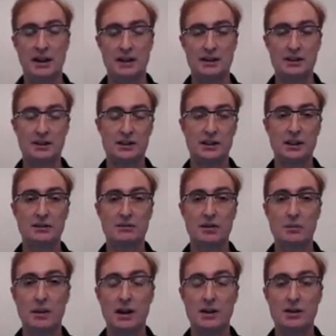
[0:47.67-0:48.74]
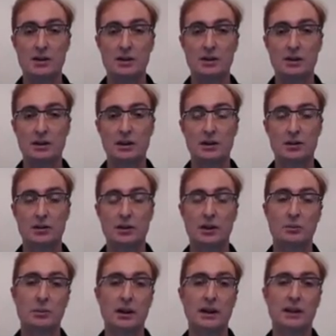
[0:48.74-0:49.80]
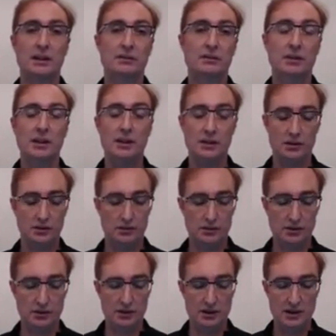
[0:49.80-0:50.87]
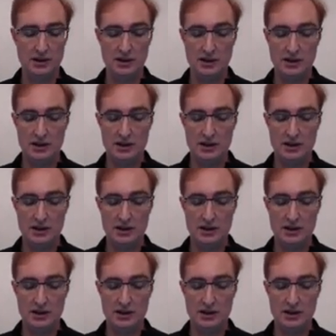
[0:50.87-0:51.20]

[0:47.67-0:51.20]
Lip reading: accessing information, including playing videos,